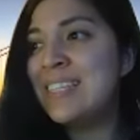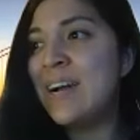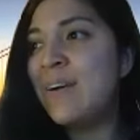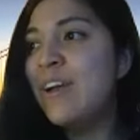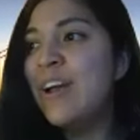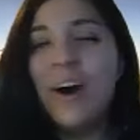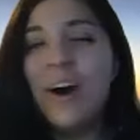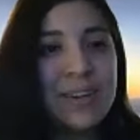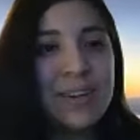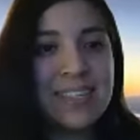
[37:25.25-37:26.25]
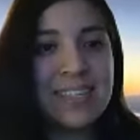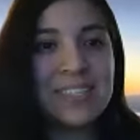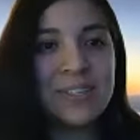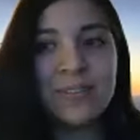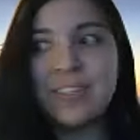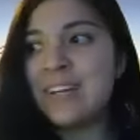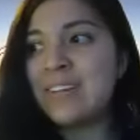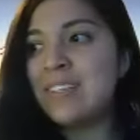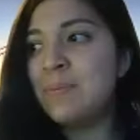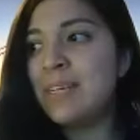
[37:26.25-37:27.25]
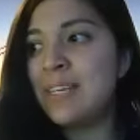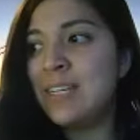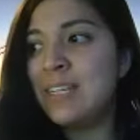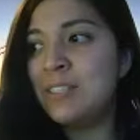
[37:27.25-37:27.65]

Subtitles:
So always nice to reach out to me.